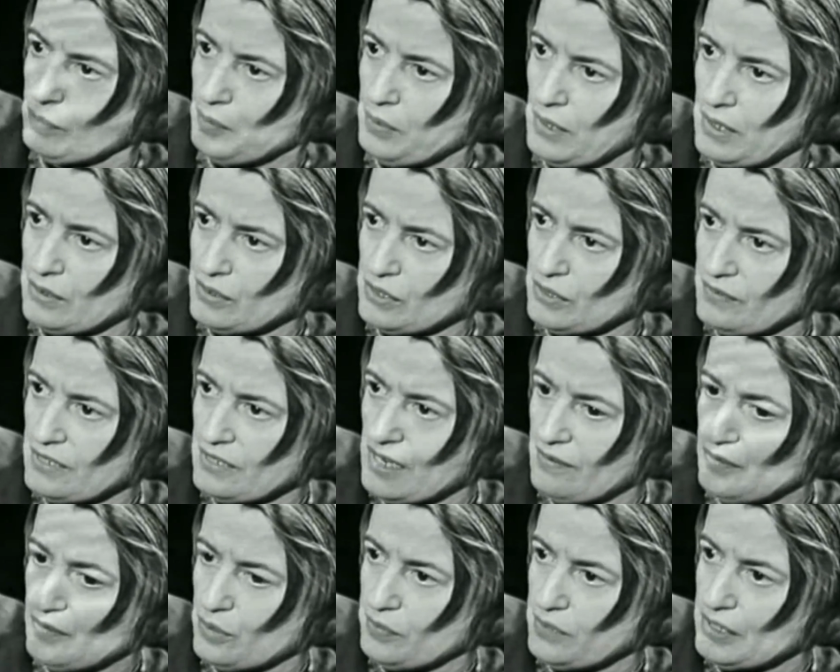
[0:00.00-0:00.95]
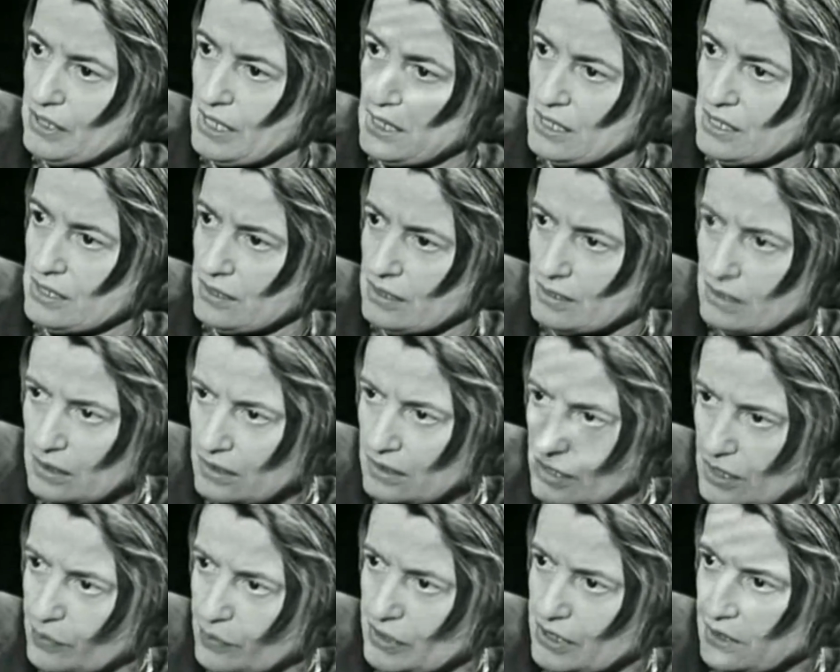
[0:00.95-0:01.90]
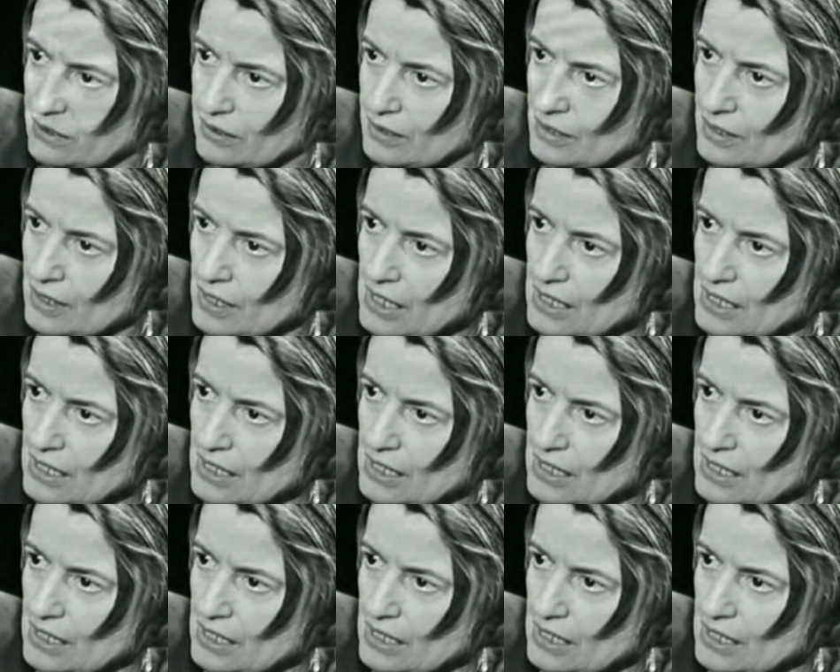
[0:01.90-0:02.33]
The powers of government are strictly limited.